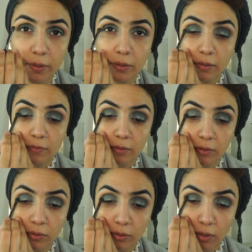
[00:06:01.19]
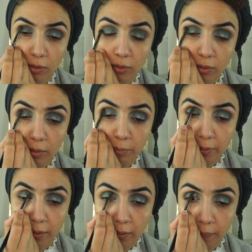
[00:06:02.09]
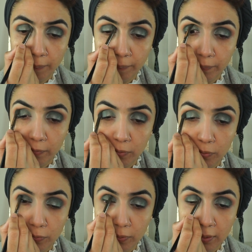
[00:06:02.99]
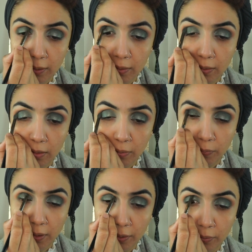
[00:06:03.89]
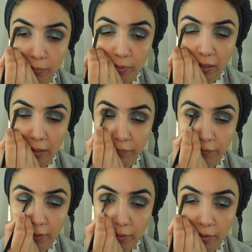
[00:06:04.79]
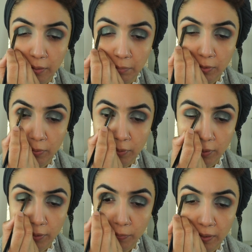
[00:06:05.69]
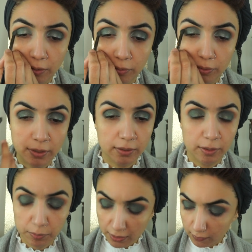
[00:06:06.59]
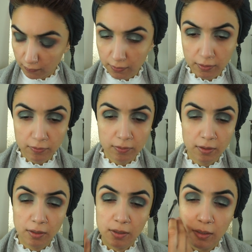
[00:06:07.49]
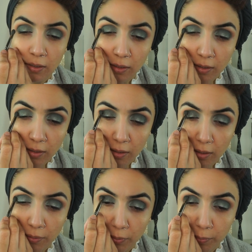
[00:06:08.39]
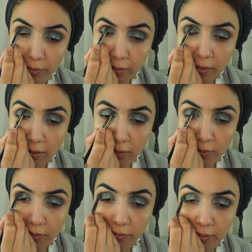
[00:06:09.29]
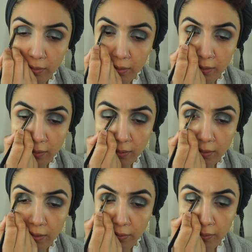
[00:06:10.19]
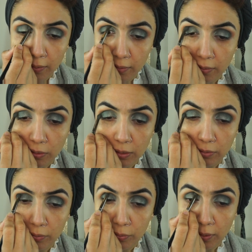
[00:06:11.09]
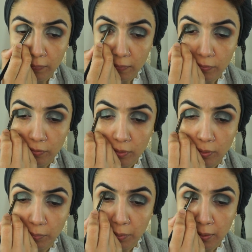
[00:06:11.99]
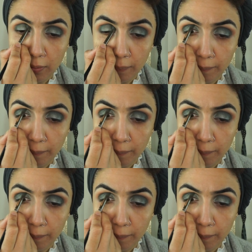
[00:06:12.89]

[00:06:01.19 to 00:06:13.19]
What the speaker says: It takes a little longer, but usually when I don't have time or on a regular daily basis, I would put the color on the lid and then create the transition, but